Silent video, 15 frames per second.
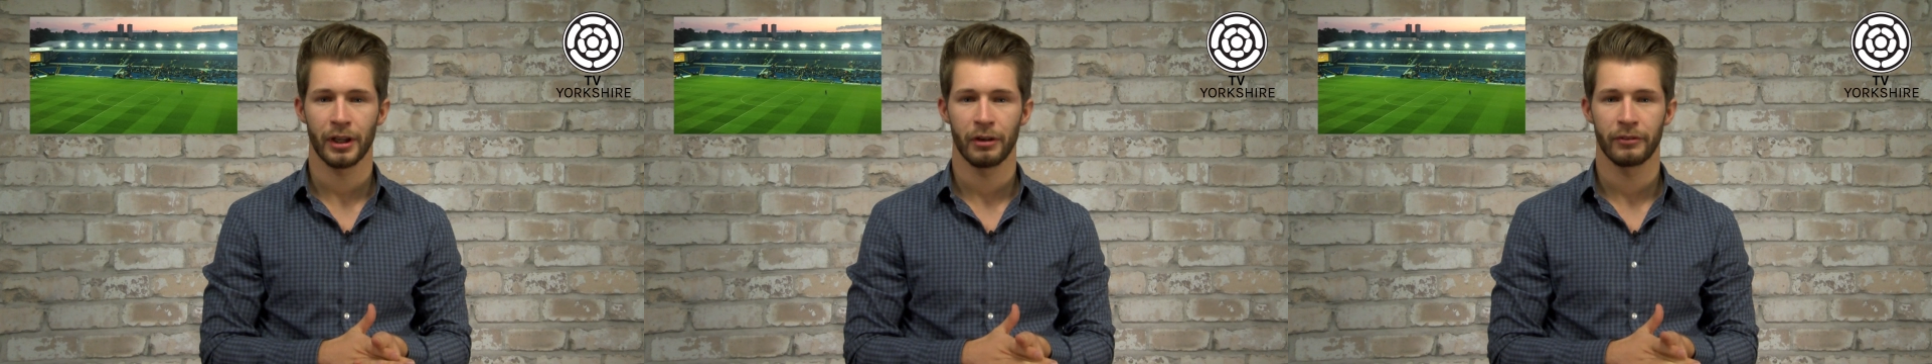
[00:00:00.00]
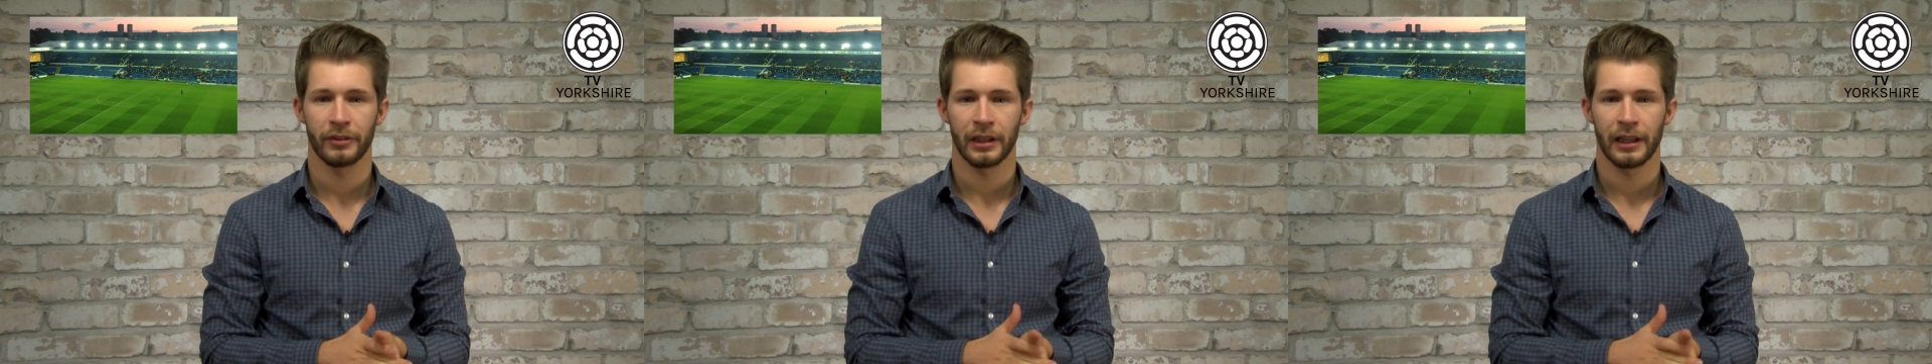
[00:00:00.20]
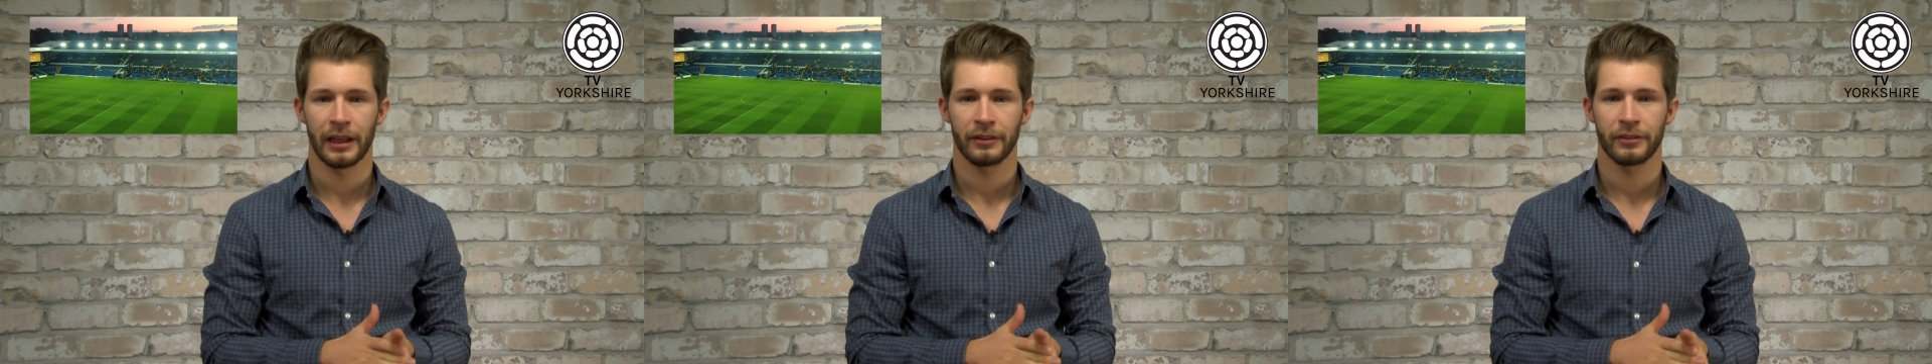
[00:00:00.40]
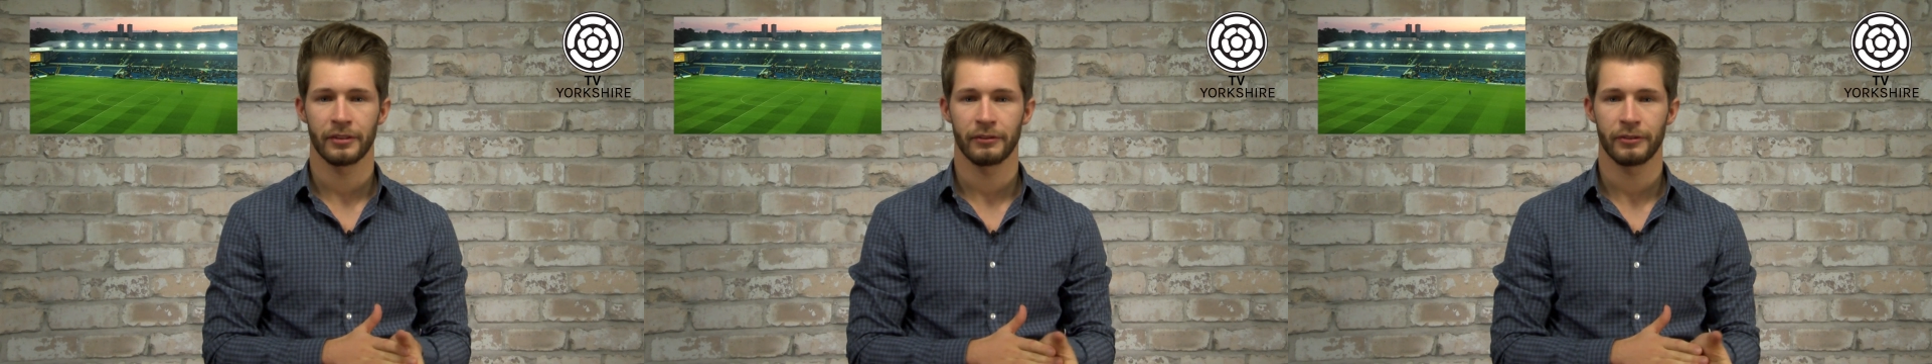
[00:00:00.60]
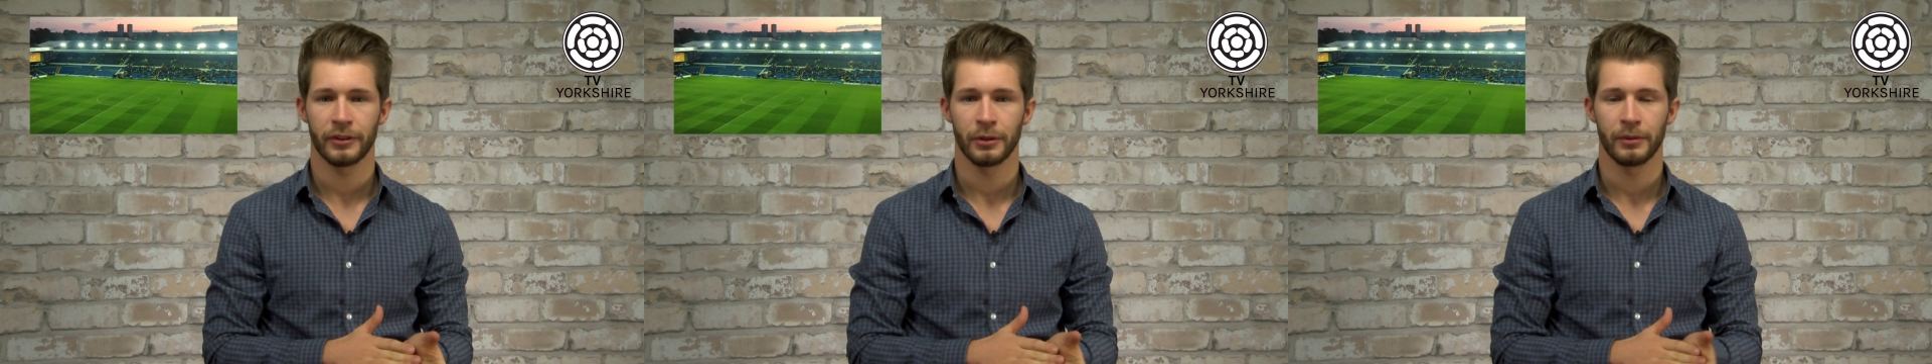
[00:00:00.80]
over the last
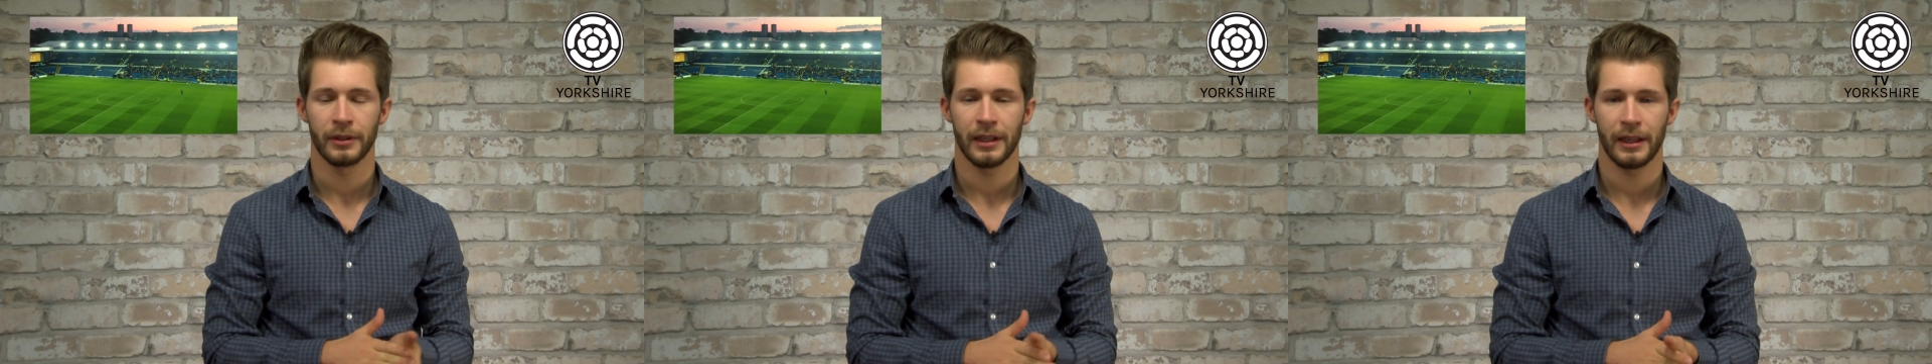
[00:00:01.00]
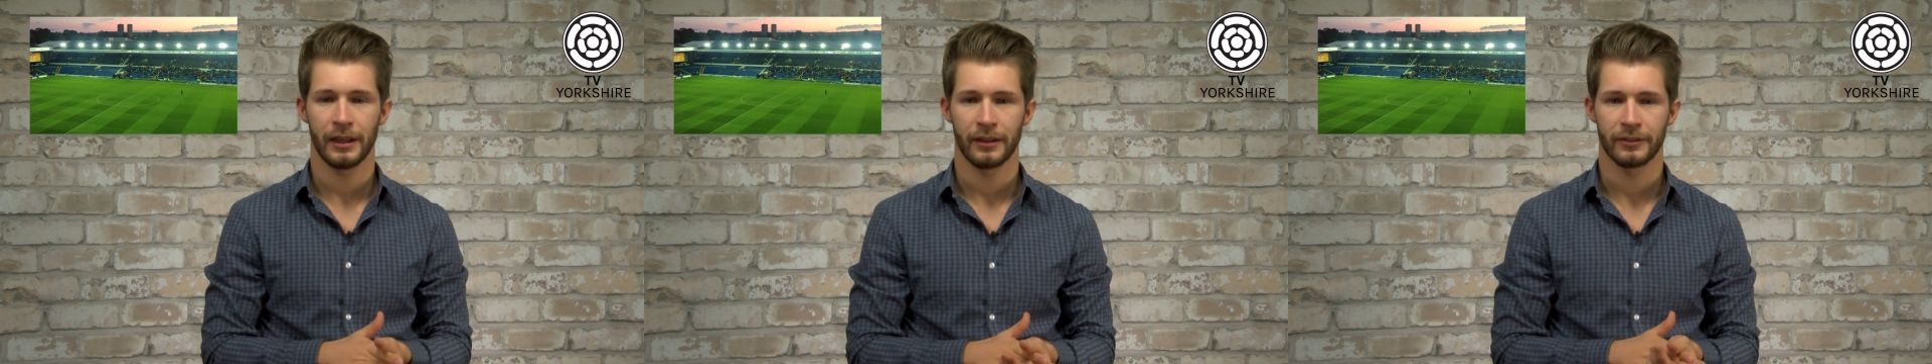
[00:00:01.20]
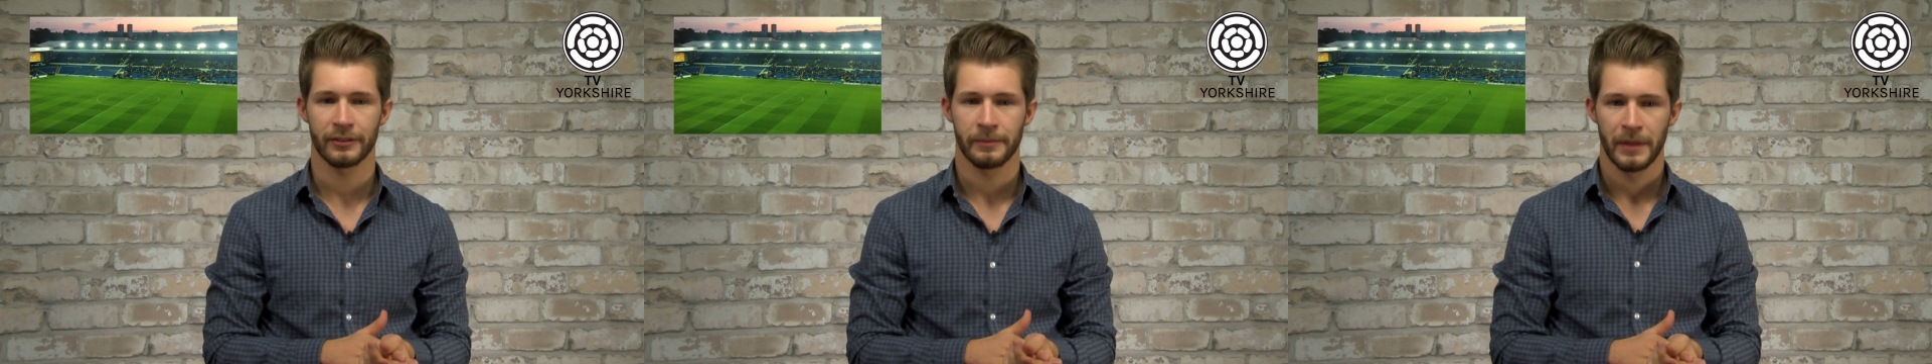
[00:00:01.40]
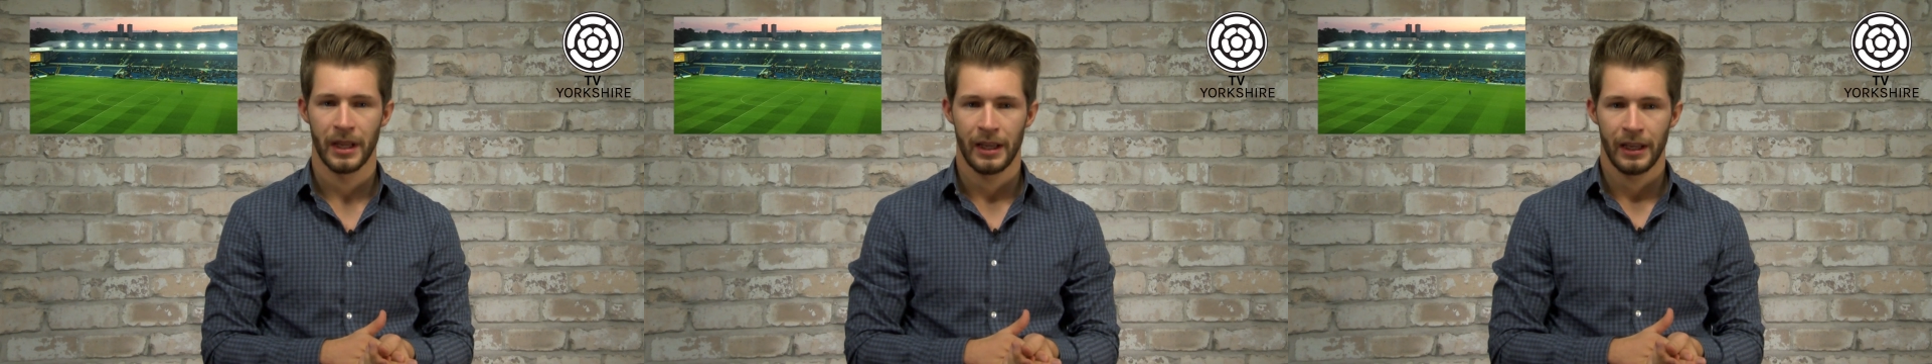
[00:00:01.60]
few years.